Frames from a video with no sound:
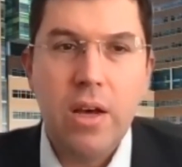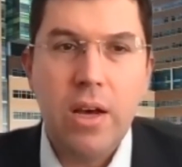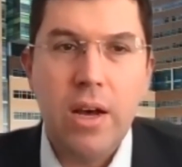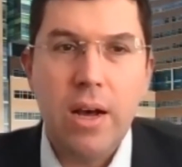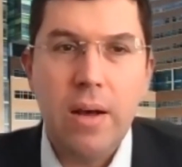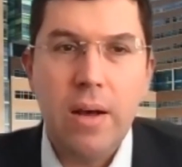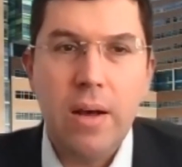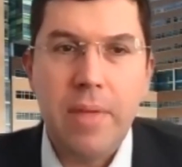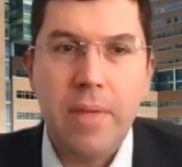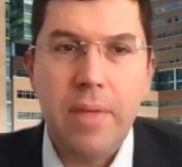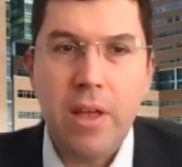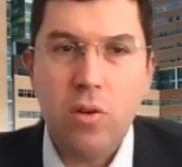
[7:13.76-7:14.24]

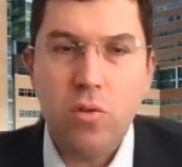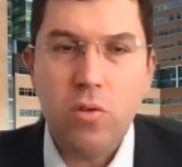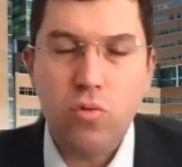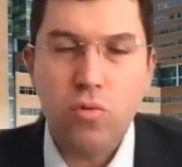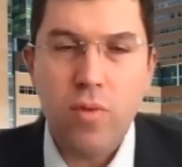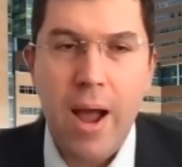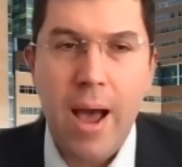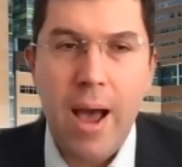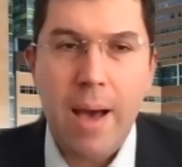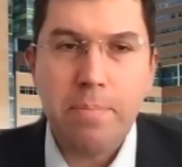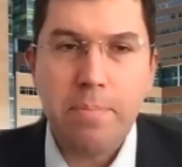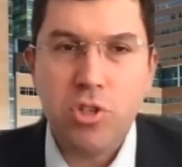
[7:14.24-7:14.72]
that
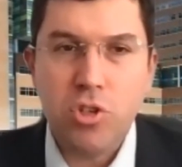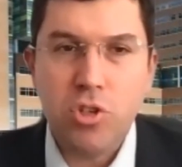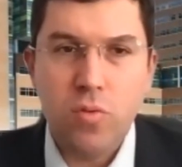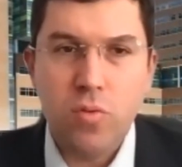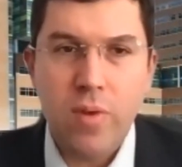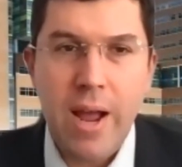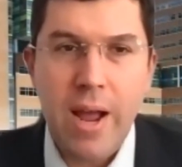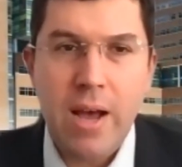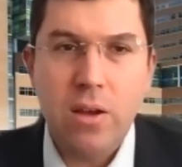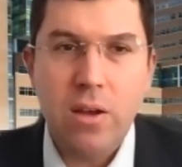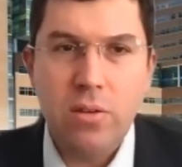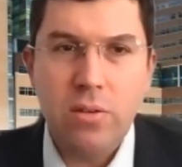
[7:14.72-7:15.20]
wraps
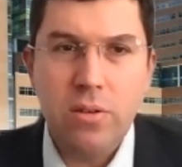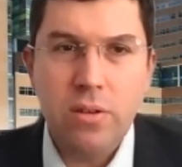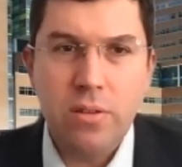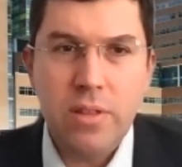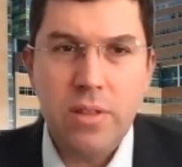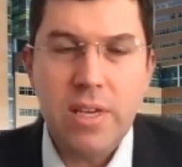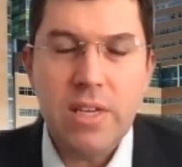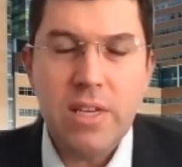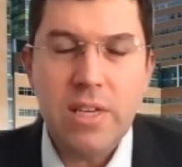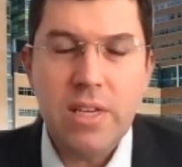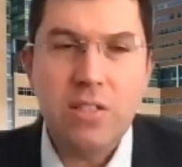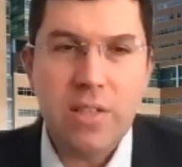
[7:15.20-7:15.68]
around
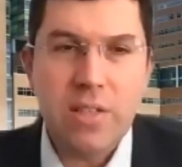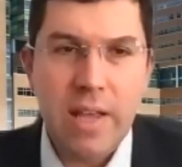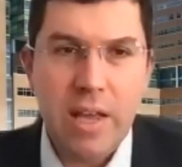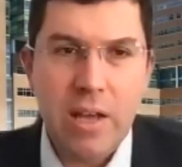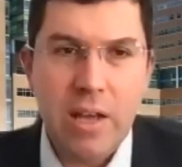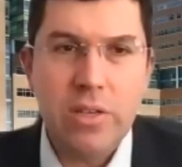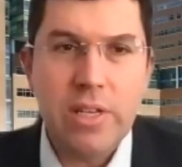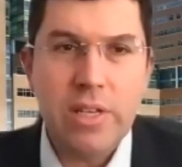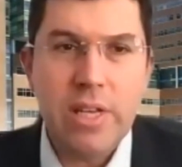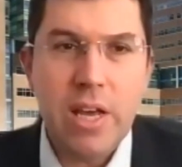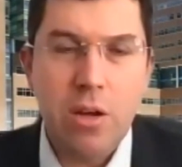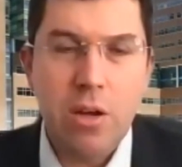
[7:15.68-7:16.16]
these
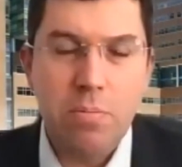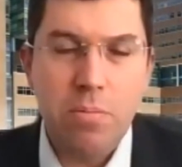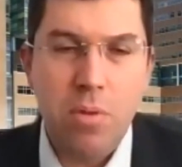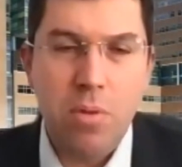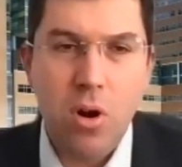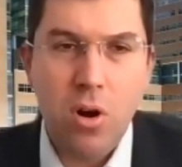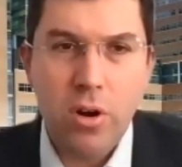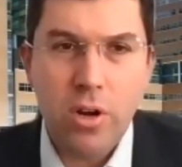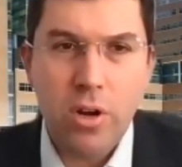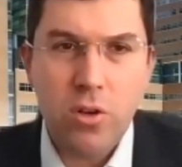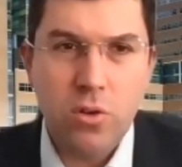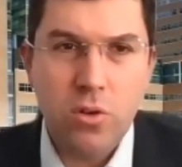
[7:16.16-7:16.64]
LDL
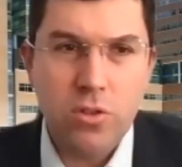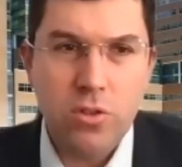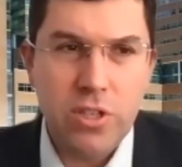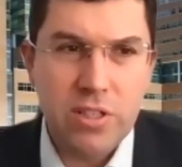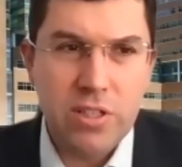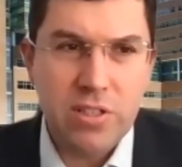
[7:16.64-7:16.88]
particles.